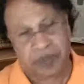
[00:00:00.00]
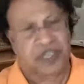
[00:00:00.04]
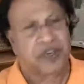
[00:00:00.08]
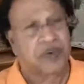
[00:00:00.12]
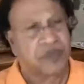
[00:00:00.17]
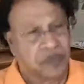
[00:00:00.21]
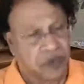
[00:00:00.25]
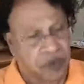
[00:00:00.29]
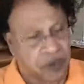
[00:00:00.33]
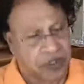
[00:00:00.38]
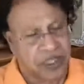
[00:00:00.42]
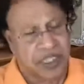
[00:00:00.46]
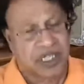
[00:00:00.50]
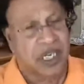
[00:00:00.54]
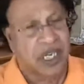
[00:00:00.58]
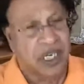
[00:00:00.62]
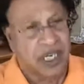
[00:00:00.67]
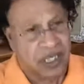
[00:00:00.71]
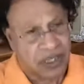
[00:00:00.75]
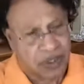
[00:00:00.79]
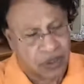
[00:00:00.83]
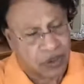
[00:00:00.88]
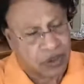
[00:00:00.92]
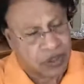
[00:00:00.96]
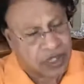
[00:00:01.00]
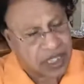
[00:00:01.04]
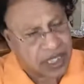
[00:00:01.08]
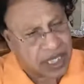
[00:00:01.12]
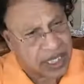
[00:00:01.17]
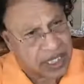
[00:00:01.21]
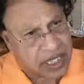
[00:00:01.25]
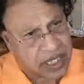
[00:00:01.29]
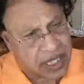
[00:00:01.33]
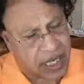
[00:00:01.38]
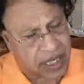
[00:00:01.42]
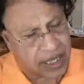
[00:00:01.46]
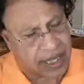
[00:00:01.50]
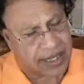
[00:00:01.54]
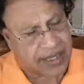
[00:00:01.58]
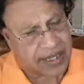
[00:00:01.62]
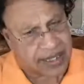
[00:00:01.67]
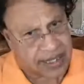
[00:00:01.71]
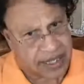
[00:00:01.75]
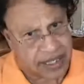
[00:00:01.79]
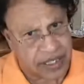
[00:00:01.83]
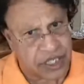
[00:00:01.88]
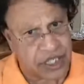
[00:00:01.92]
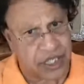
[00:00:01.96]
But of course, those things are
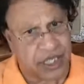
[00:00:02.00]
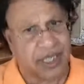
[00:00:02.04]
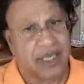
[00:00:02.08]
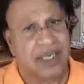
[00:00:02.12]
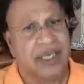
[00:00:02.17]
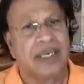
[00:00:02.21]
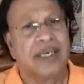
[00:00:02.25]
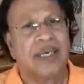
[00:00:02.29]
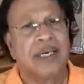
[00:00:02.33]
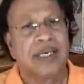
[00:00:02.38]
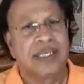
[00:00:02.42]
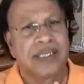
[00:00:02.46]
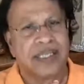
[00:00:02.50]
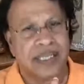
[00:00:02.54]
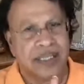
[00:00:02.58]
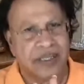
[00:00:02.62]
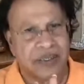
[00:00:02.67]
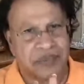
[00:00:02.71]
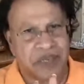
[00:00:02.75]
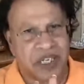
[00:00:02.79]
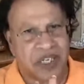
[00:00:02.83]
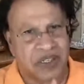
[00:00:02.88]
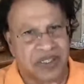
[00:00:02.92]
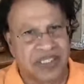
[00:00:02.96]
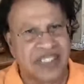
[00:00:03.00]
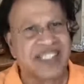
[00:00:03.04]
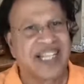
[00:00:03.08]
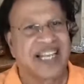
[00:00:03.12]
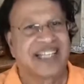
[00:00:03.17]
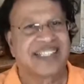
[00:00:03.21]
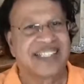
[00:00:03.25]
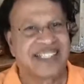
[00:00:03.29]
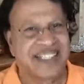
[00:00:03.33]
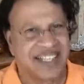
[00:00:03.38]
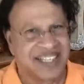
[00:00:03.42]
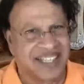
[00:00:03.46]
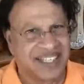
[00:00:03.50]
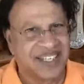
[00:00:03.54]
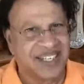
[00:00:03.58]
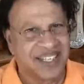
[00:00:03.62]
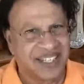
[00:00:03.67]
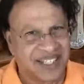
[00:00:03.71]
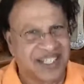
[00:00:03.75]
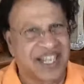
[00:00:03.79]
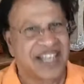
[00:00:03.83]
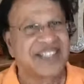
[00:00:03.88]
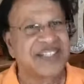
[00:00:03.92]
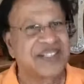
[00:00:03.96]
essential, because that's the
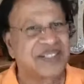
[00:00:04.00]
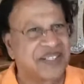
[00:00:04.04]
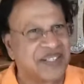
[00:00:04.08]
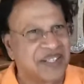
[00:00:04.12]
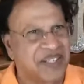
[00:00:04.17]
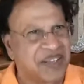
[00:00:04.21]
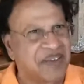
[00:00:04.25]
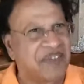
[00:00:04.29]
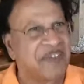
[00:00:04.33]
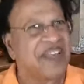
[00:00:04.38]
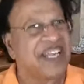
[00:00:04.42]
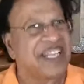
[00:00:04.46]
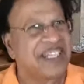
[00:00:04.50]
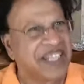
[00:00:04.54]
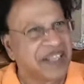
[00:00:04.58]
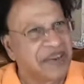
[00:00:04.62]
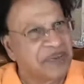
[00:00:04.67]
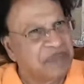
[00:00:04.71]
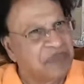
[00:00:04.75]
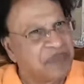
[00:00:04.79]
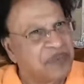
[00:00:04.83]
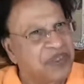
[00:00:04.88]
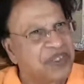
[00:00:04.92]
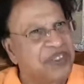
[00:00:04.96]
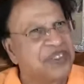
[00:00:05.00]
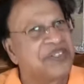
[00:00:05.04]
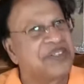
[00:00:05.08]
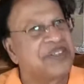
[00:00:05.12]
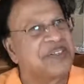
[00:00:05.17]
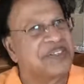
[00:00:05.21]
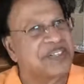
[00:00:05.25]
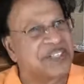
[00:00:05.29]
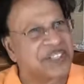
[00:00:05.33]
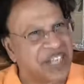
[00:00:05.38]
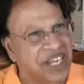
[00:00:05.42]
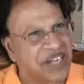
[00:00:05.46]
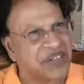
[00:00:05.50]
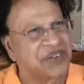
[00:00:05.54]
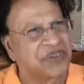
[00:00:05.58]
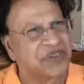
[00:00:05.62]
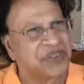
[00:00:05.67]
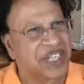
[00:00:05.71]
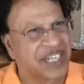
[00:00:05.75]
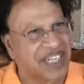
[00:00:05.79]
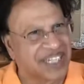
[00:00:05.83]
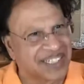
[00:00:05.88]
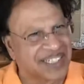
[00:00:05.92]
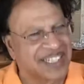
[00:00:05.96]
way they stay
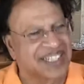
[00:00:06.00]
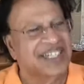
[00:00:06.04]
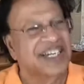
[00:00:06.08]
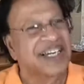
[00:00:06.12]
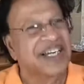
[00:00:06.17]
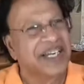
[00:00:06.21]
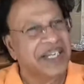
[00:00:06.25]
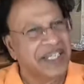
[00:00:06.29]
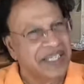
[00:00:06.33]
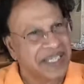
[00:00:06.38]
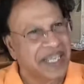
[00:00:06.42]
together.